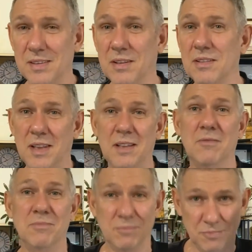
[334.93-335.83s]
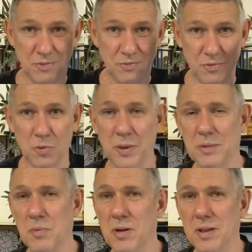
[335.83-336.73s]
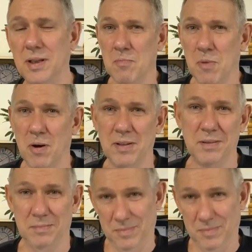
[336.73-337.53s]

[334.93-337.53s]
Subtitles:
So that tweaked my mind,